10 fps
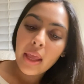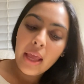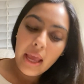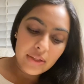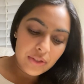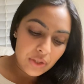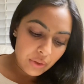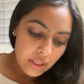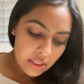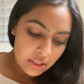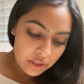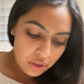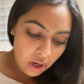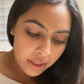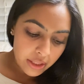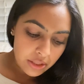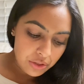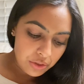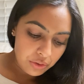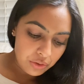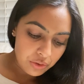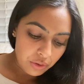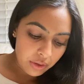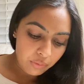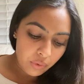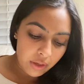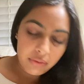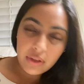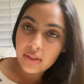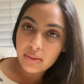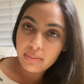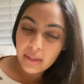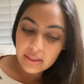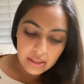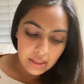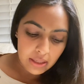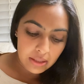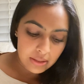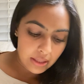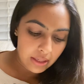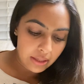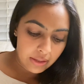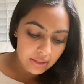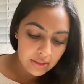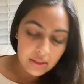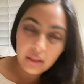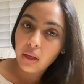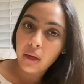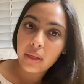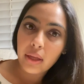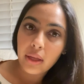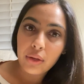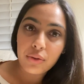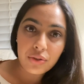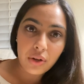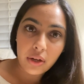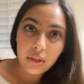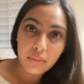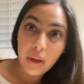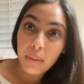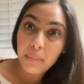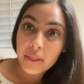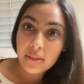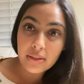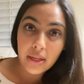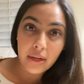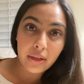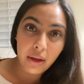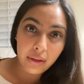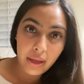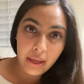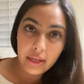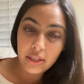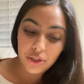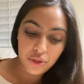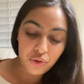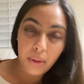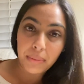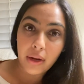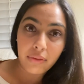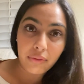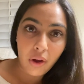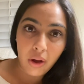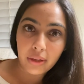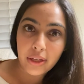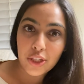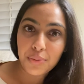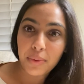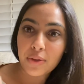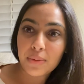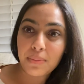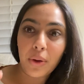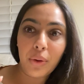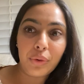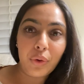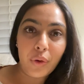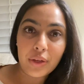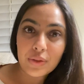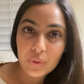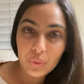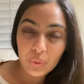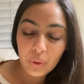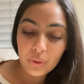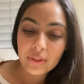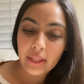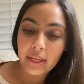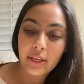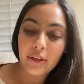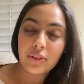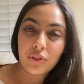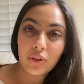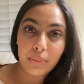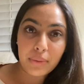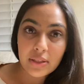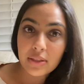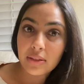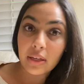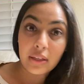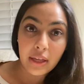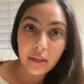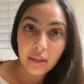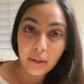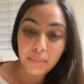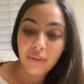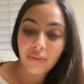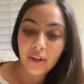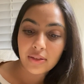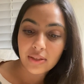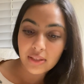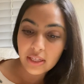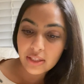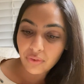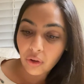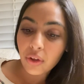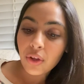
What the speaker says: And so he's talking to sort of one of his mentees, and this is a young kid who started a business at a young age, dropped out of college, postponed going to school so that he could start a business, and he ended up being very successful.